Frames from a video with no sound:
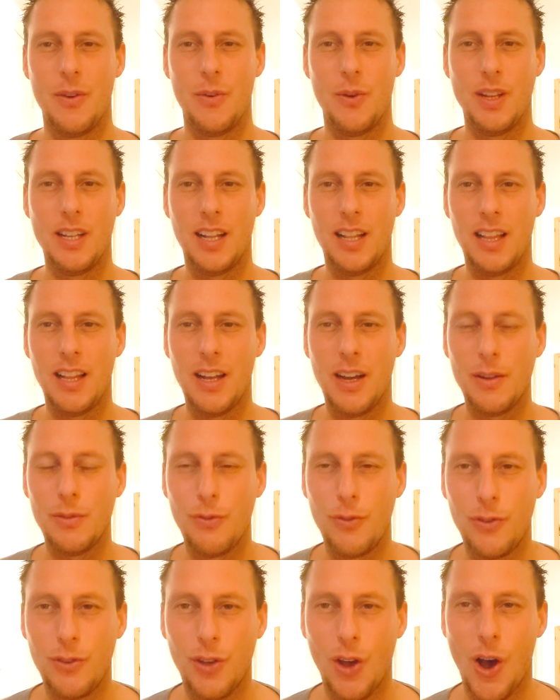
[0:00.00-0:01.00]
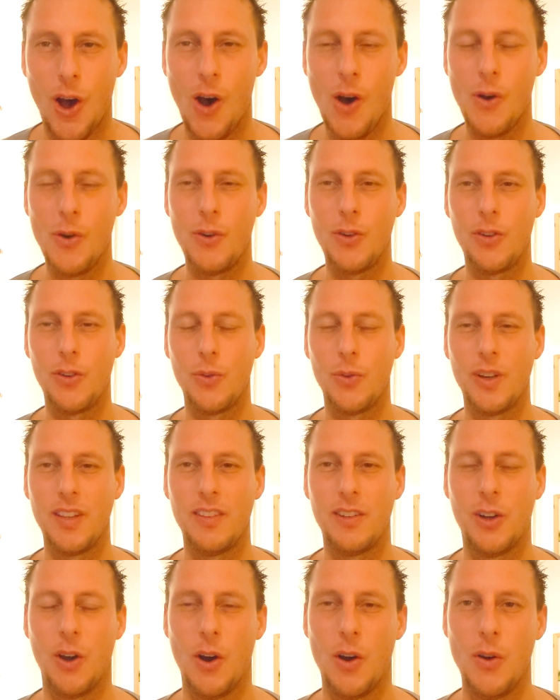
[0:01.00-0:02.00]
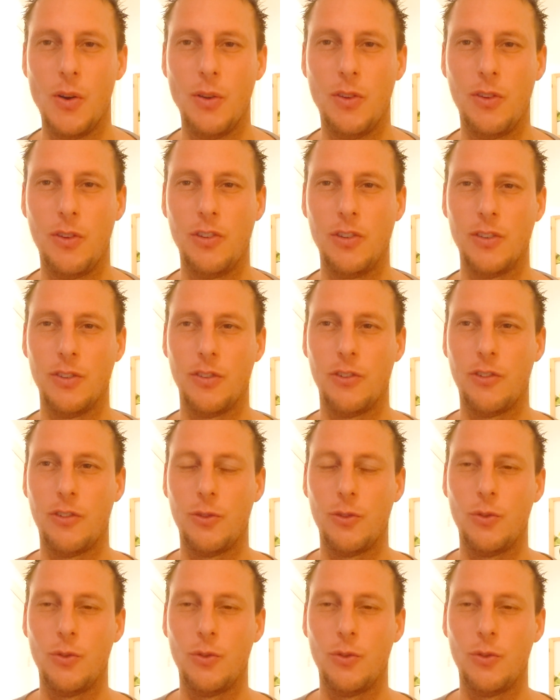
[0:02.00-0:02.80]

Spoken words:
with a lot of talks with coaches